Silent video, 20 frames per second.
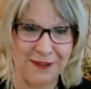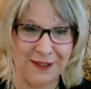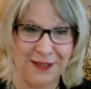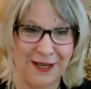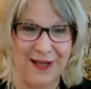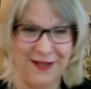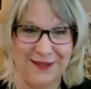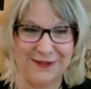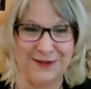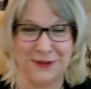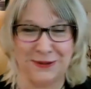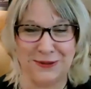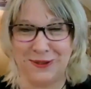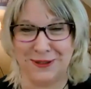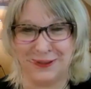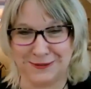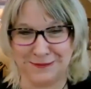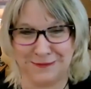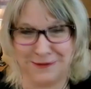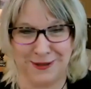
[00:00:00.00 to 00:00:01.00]
Do
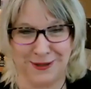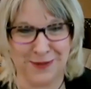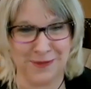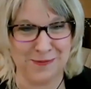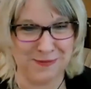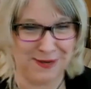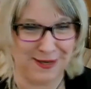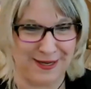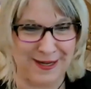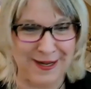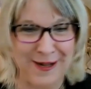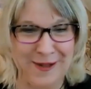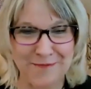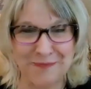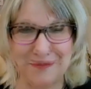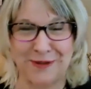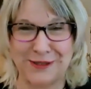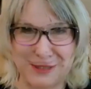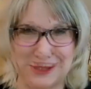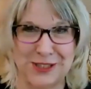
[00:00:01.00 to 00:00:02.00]
this with me,
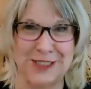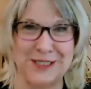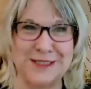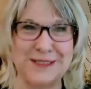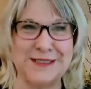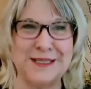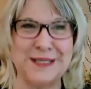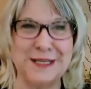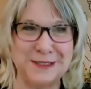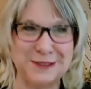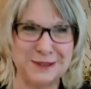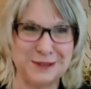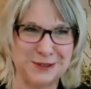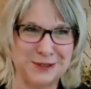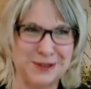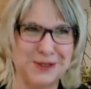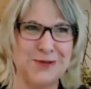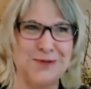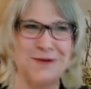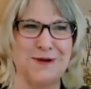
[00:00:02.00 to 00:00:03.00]
but just
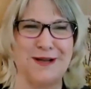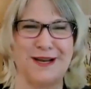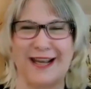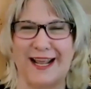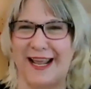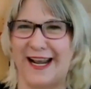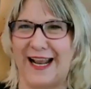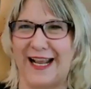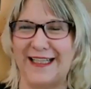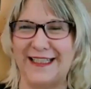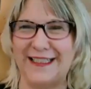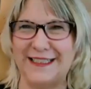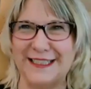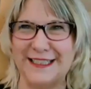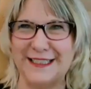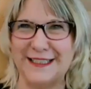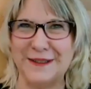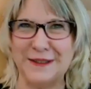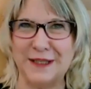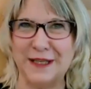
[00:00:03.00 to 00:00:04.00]
do it. And I
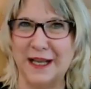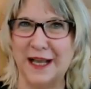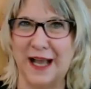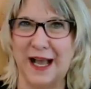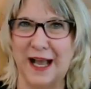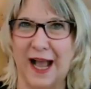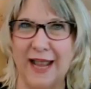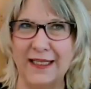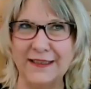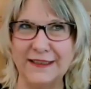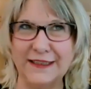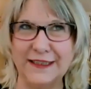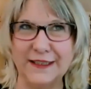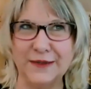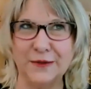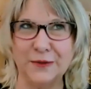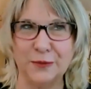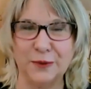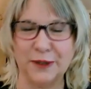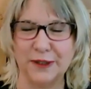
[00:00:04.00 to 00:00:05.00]

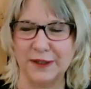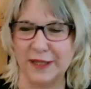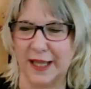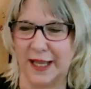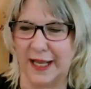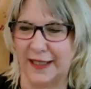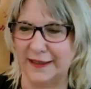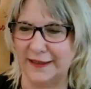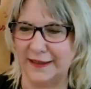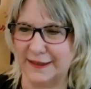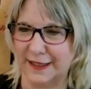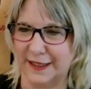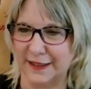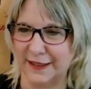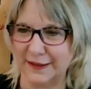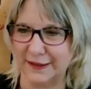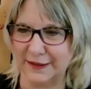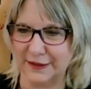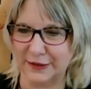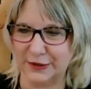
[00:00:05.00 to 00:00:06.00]
didn't realize
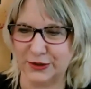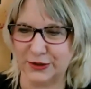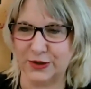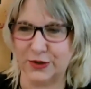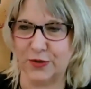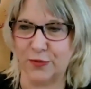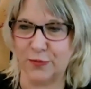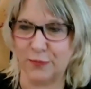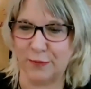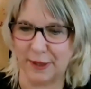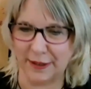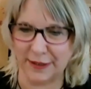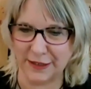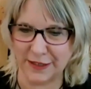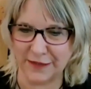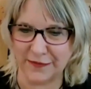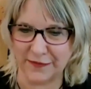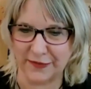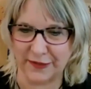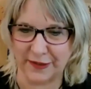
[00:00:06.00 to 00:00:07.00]
so much
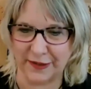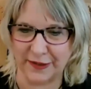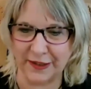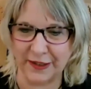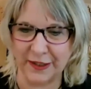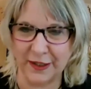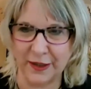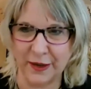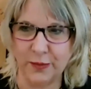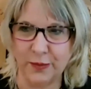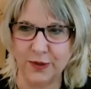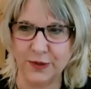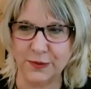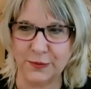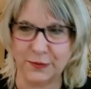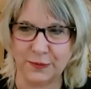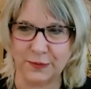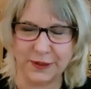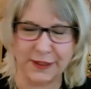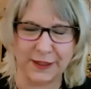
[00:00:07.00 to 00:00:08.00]
of it was
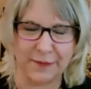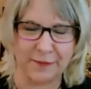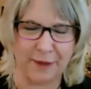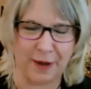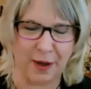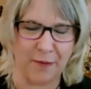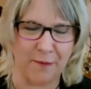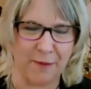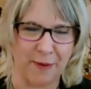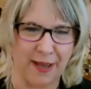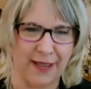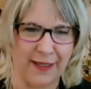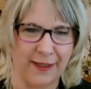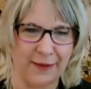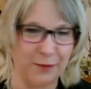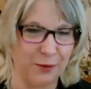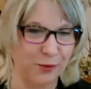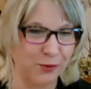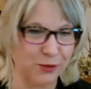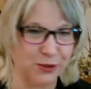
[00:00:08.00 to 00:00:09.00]
really about my
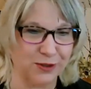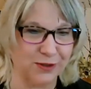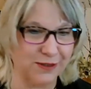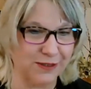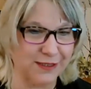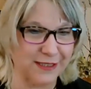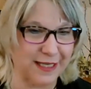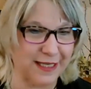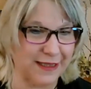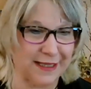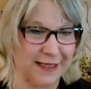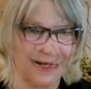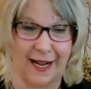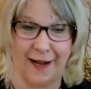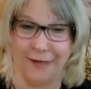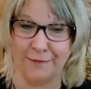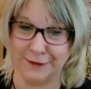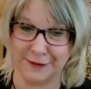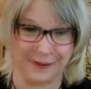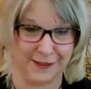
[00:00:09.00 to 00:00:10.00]
emotional state that I
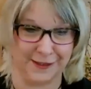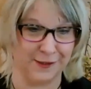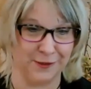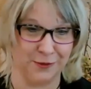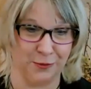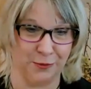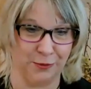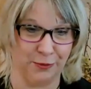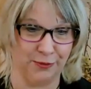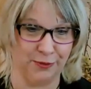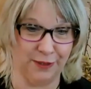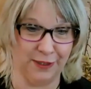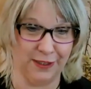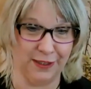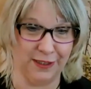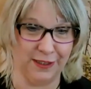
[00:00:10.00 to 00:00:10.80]
was ignoring.